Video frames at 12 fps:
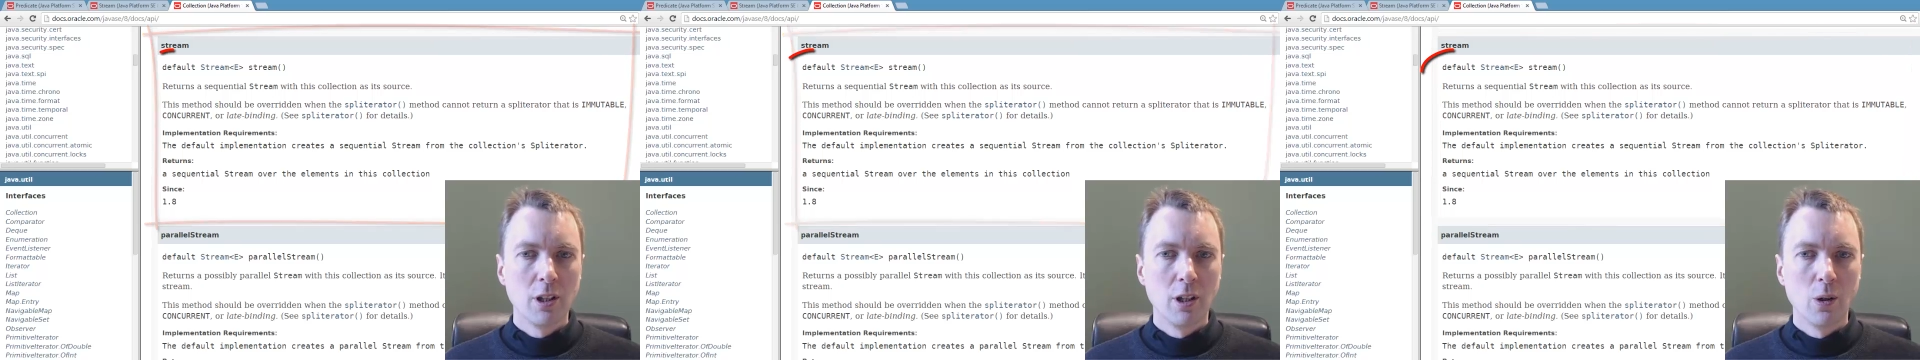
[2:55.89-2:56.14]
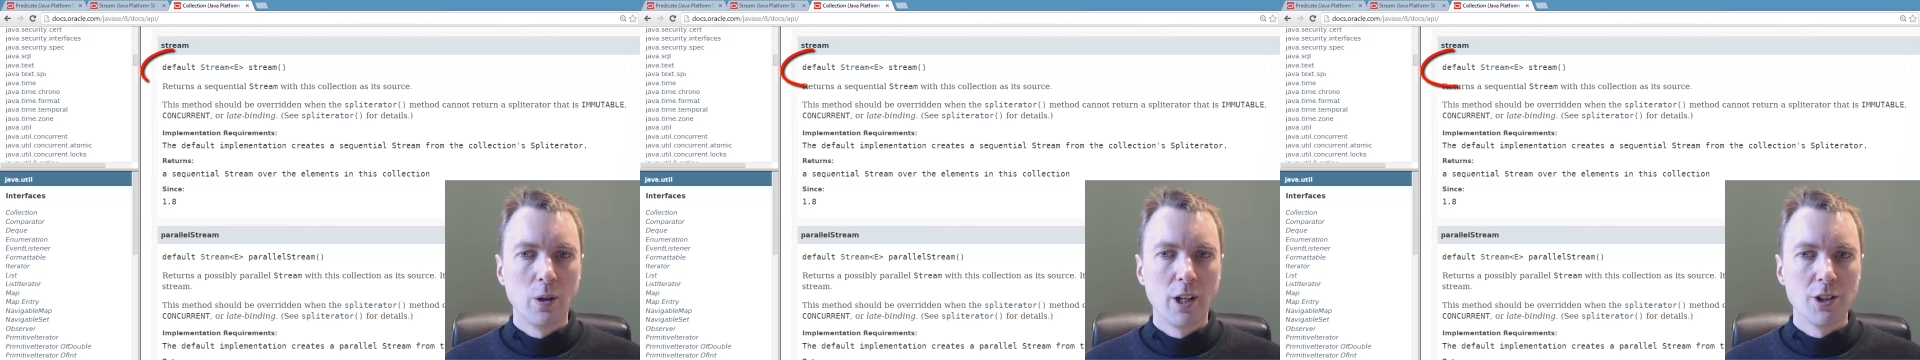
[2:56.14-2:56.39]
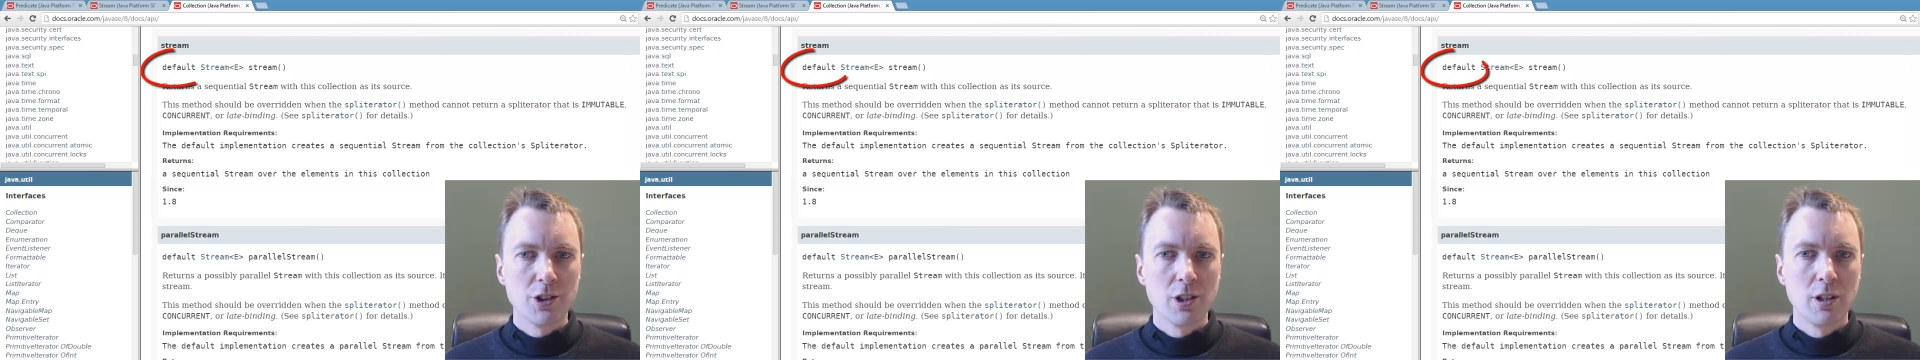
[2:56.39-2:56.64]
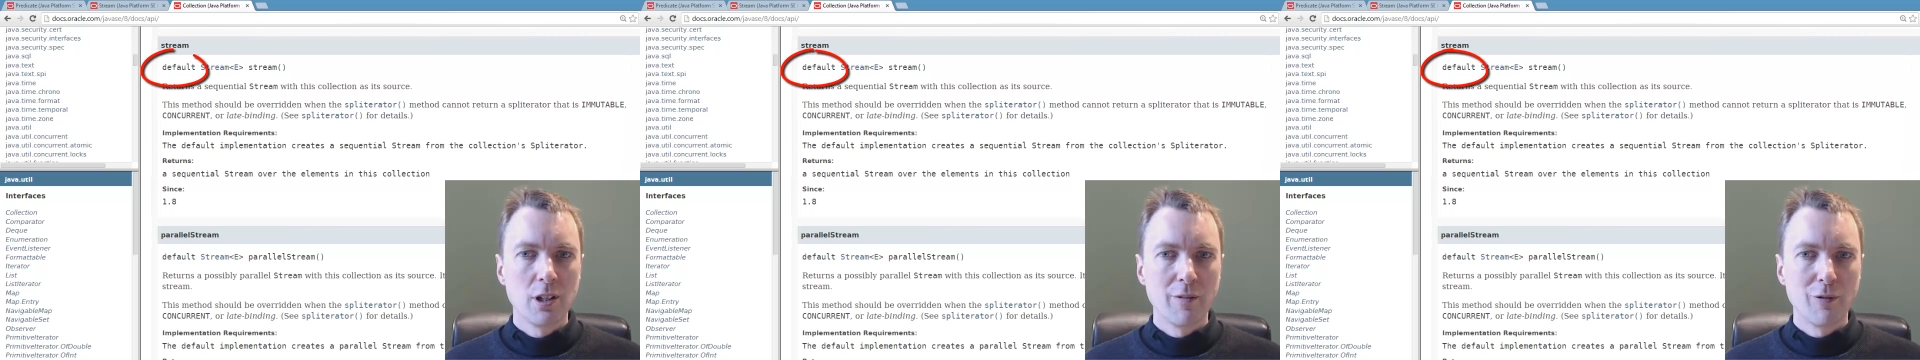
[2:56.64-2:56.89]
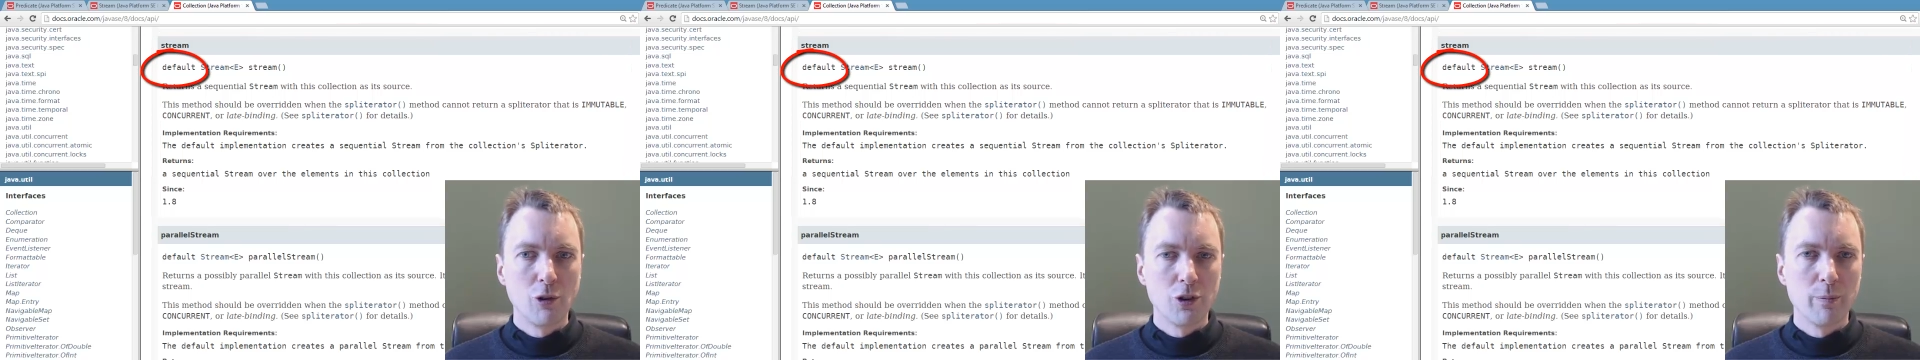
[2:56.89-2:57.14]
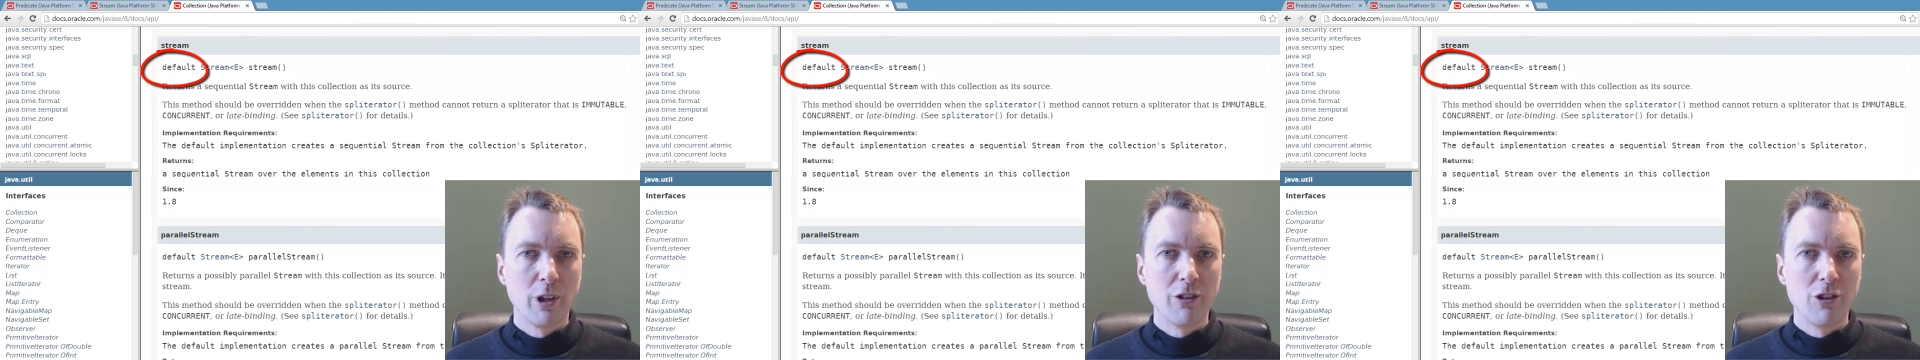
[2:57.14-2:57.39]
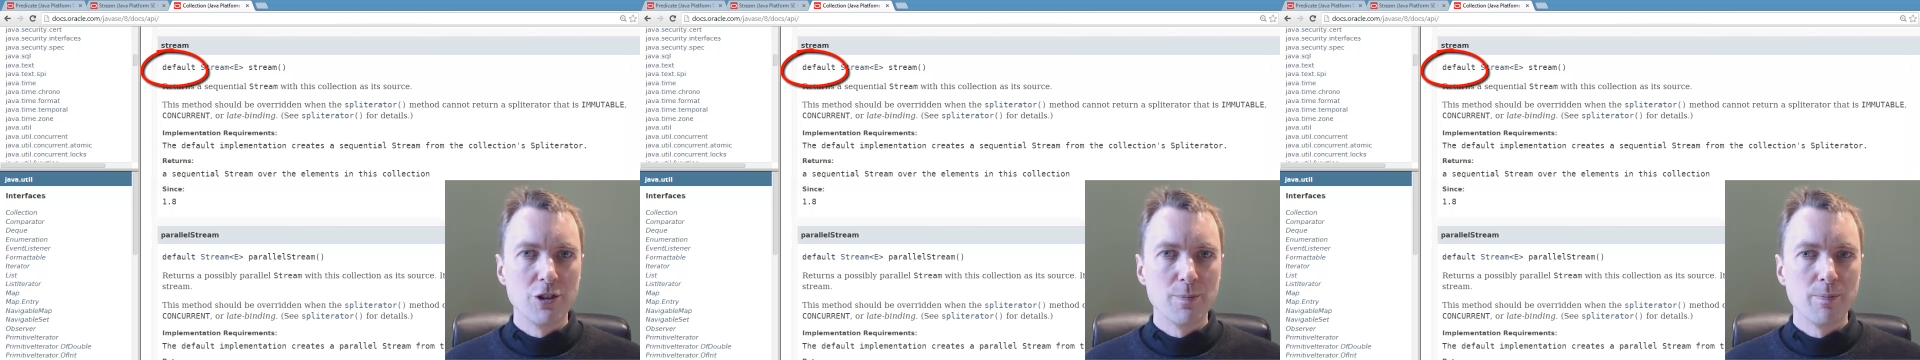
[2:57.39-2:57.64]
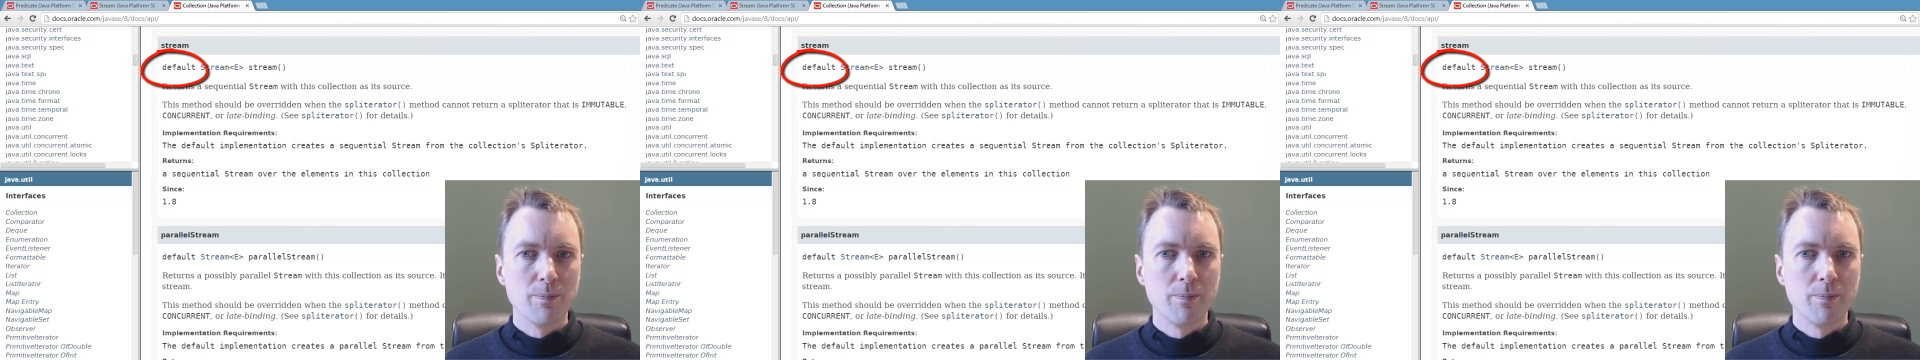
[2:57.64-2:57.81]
known as default methods.